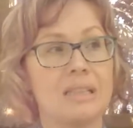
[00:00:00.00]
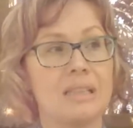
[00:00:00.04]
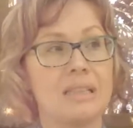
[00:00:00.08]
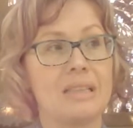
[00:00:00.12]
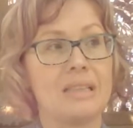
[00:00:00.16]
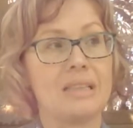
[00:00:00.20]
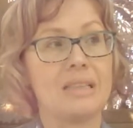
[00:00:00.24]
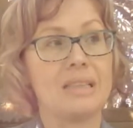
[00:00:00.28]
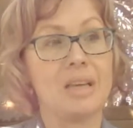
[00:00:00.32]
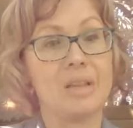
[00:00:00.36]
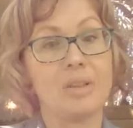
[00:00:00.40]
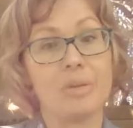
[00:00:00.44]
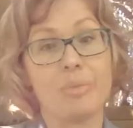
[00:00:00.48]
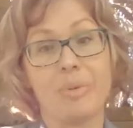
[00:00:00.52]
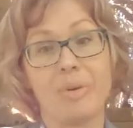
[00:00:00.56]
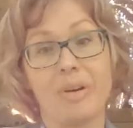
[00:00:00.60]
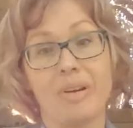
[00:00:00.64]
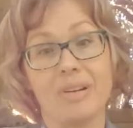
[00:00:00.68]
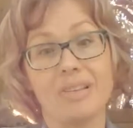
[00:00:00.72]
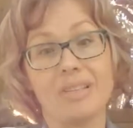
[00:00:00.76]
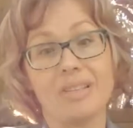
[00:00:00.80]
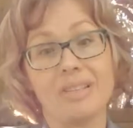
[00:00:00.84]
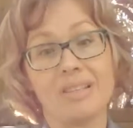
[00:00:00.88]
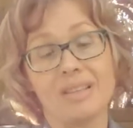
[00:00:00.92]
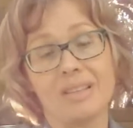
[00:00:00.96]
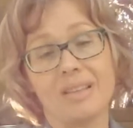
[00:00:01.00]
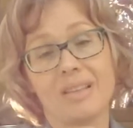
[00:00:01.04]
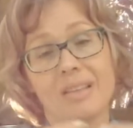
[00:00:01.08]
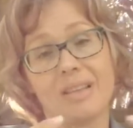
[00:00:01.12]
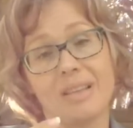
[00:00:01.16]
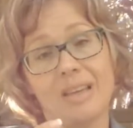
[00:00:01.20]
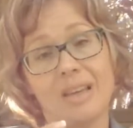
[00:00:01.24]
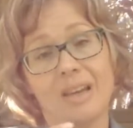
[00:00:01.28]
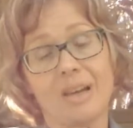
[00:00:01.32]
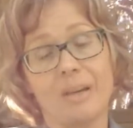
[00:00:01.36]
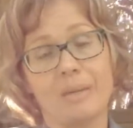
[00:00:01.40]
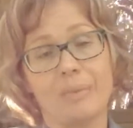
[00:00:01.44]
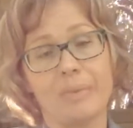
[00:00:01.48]
The other part is to think,
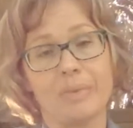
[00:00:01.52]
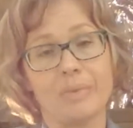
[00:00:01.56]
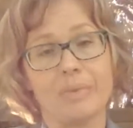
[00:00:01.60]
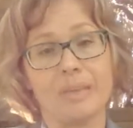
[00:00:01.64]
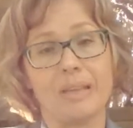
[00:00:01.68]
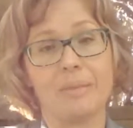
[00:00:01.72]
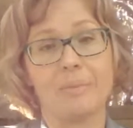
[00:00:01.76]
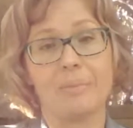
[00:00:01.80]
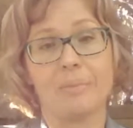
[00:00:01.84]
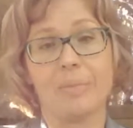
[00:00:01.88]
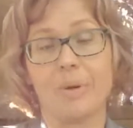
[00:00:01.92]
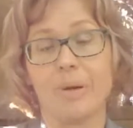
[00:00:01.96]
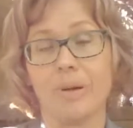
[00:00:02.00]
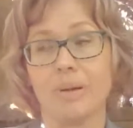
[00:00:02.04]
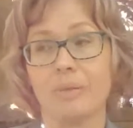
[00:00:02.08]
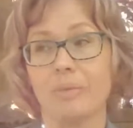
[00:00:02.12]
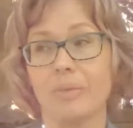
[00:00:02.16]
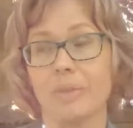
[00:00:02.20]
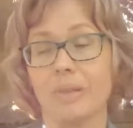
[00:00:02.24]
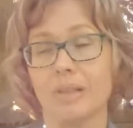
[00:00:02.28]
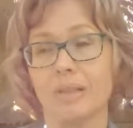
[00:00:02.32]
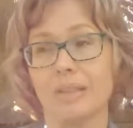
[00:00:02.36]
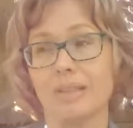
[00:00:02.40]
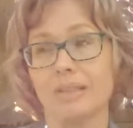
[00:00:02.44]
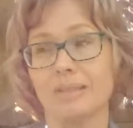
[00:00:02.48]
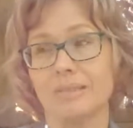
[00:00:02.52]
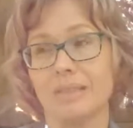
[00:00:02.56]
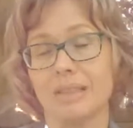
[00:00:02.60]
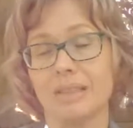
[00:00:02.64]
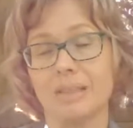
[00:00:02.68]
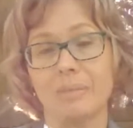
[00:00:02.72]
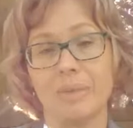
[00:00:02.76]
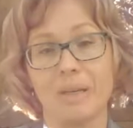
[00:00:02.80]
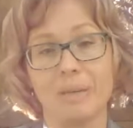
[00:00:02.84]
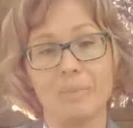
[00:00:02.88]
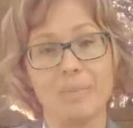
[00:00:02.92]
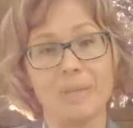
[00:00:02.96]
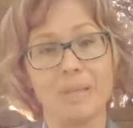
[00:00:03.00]
yeah, about that part where he
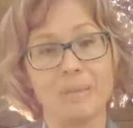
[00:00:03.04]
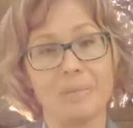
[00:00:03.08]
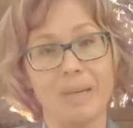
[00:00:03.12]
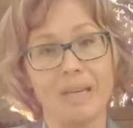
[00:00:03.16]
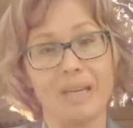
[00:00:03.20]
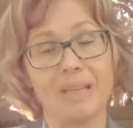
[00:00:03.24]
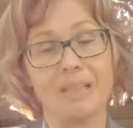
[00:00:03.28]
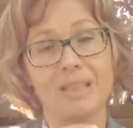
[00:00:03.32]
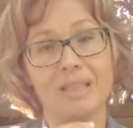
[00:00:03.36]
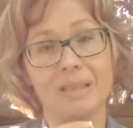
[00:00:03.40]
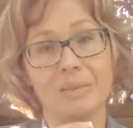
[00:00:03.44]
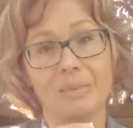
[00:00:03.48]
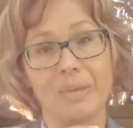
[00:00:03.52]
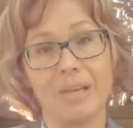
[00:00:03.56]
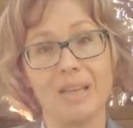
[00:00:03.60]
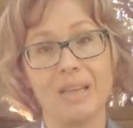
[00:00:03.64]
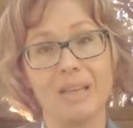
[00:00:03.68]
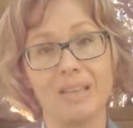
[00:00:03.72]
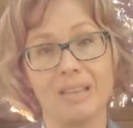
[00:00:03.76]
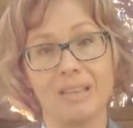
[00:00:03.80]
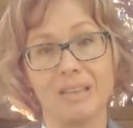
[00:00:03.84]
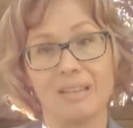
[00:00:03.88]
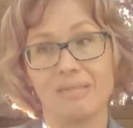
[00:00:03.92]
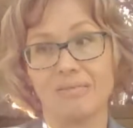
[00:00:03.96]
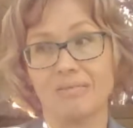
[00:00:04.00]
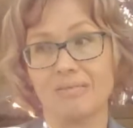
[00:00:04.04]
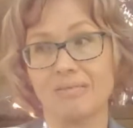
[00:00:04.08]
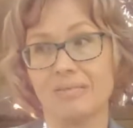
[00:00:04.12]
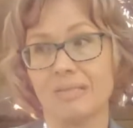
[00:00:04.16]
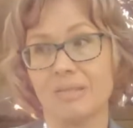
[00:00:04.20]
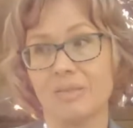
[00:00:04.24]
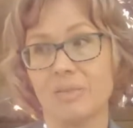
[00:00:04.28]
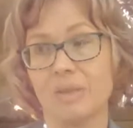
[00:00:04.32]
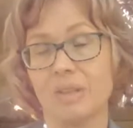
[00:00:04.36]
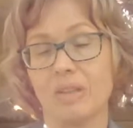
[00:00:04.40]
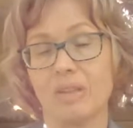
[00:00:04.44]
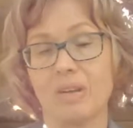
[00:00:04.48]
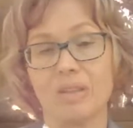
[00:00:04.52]
might be a pain in the butt
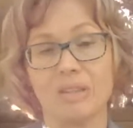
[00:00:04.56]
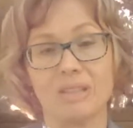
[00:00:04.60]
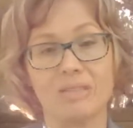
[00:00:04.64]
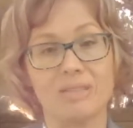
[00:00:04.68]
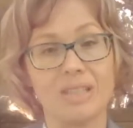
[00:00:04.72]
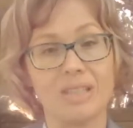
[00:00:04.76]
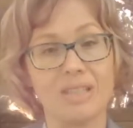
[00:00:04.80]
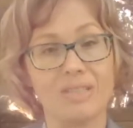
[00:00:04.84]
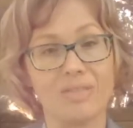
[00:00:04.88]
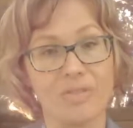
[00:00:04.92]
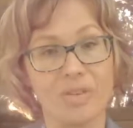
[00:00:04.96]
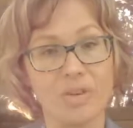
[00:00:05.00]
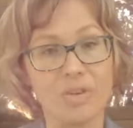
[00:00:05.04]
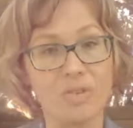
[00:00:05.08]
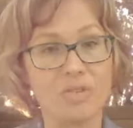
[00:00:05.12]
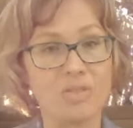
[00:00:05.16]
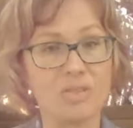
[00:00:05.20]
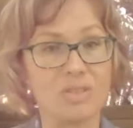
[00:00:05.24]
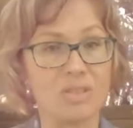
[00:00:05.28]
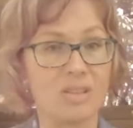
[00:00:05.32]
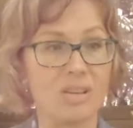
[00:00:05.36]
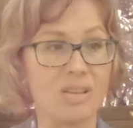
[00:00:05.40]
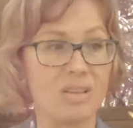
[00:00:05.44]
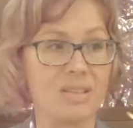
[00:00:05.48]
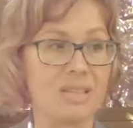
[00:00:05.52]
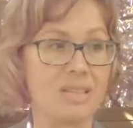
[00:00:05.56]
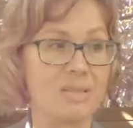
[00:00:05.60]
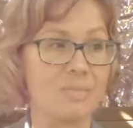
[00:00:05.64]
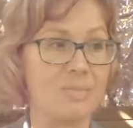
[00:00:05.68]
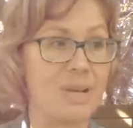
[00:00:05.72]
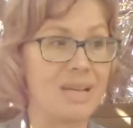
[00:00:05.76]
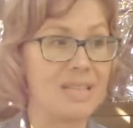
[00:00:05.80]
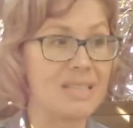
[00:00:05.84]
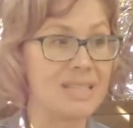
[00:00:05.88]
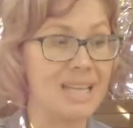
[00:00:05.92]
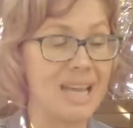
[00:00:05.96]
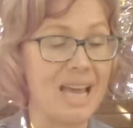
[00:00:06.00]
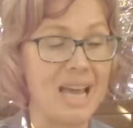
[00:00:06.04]
with all of these firsts and all these
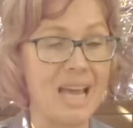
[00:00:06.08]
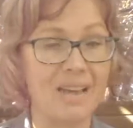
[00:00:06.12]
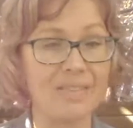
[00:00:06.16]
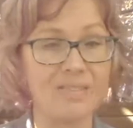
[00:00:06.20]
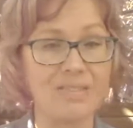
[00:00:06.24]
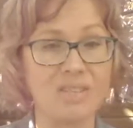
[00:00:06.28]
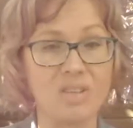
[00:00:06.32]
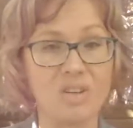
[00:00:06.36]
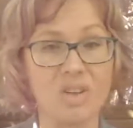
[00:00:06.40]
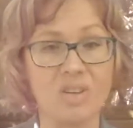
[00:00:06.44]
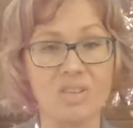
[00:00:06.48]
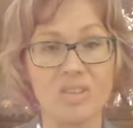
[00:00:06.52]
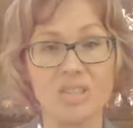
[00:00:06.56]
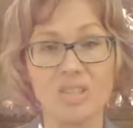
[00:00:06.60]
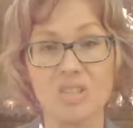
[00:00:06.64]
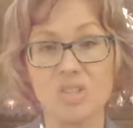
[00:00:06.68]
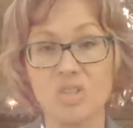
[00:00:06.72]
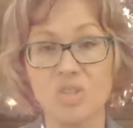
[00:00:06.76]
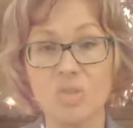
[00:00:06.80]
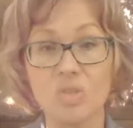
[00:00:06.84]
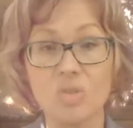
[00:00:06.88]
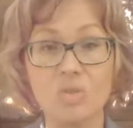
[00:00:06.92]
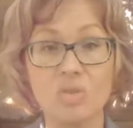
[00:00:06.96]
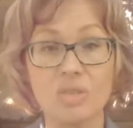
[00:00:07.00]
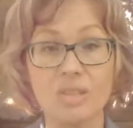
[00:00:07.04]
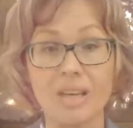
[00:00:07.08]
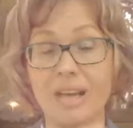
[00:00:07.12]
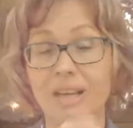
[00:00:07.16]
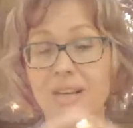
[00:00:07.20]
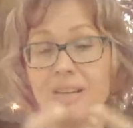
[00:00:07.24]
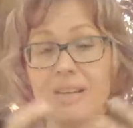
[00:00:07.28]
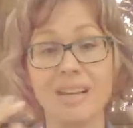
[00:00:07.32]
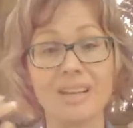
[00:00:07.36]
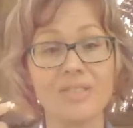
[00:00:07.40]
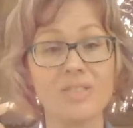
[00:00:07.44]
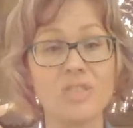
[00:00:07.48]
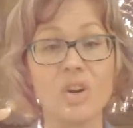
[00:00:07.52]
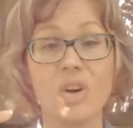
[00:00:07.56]
must-haves and all these do's. I
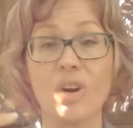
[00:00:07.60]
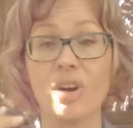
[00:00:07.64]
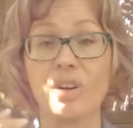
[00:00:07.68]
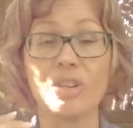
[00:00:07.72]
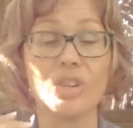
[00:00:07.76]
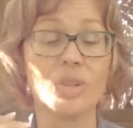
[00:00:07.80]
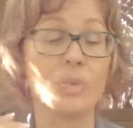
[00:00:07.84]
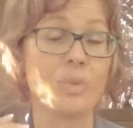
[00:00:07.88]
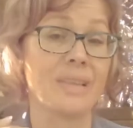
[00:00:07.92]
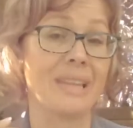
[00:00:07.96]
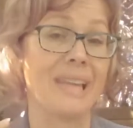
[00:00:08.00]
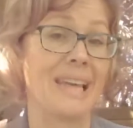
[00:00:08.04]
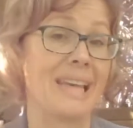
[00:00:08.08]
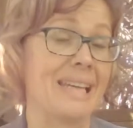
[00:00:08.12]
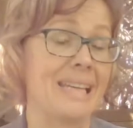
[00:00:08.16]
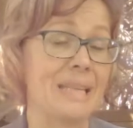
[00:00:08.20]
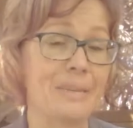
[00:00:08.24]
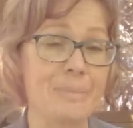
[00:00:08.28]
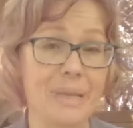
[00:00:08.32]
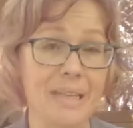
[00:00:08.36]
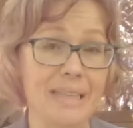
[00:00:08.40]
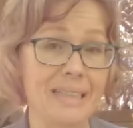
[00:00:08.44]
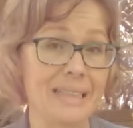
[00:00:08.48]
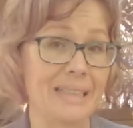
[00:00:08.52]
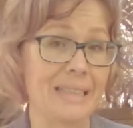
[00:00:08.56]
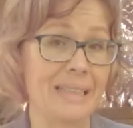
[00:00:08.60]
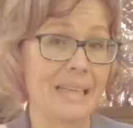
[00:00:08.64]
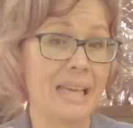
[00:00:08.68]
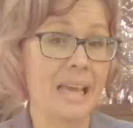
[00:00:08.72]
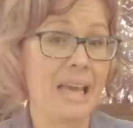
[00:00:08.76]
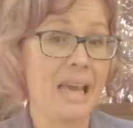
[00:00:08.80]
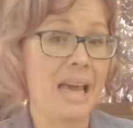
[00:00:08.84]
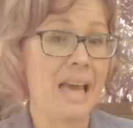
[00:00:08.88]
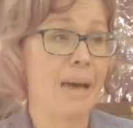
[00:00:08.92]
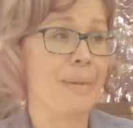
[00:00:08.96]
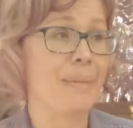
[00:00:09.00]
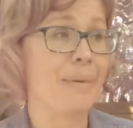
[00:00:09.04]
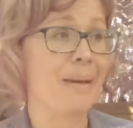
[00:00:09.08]
don't have to argue with anybody
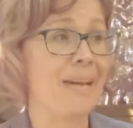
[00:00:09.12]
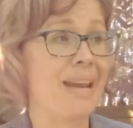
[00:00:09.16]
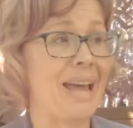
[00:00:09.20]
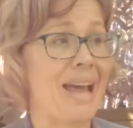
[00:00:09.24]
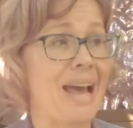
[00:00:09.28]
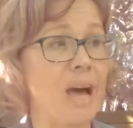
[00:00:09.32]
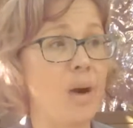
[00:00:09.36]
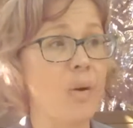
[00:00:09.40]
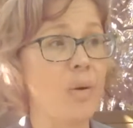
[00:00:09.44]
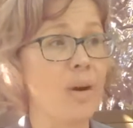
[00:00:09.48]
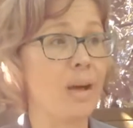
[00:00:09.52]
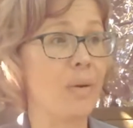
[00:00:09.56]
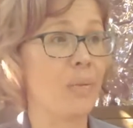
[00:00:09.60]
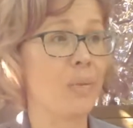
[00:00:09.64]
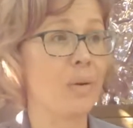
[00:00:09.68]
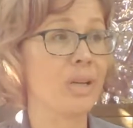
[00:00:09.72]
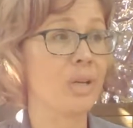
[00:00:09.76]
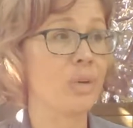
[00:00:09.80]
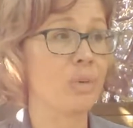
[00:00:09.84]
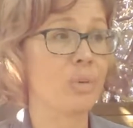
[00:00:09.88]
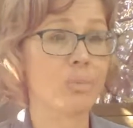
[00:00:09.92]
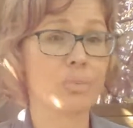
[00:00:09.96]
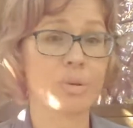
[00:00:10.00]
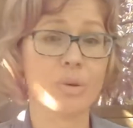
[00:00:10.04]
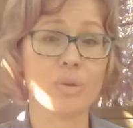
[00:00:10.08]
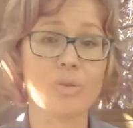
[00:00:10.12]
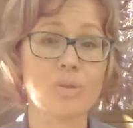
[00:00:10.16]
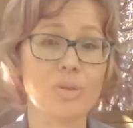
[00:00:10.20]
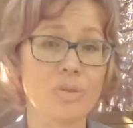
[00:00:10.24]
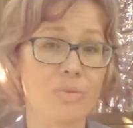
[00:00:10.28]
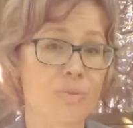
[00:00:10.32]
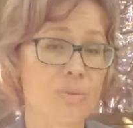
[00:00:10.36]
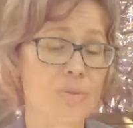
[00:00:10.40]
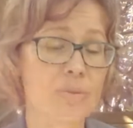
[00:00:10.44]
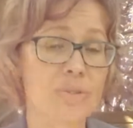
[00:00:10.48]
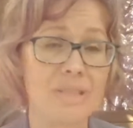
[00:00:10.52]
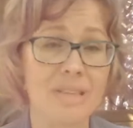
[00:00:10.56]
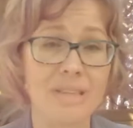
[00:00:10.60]
about how I want to approach the
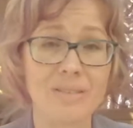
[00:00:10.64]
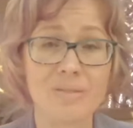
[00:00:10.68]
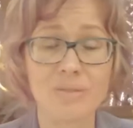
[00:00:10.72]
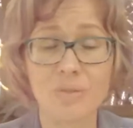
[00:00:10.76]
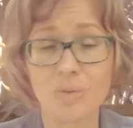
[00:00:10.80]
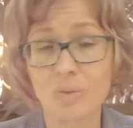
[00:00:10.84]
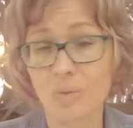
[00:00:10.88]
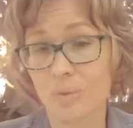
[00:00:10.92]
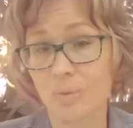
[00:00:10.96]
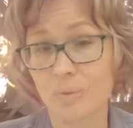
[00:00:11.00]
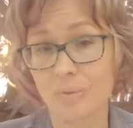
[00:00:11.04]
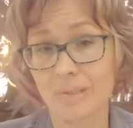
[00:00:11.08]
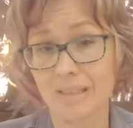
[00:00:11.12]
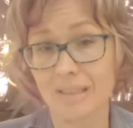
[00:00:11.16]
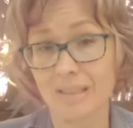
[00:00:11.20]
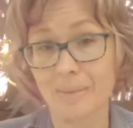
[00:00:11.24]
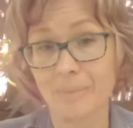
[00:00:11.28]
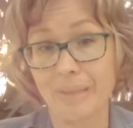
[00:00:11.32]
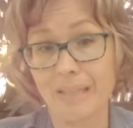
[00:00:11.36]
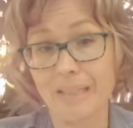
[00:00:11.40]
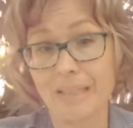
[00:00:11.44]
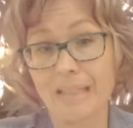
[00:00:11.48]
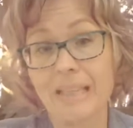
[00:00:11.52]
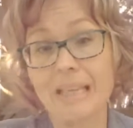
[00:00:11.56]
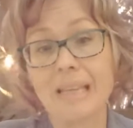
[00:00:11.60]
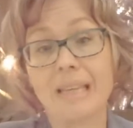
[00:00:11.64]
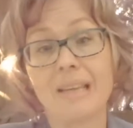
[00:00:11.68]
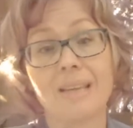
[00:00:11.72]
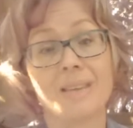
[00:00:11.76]
first day of school with anybody.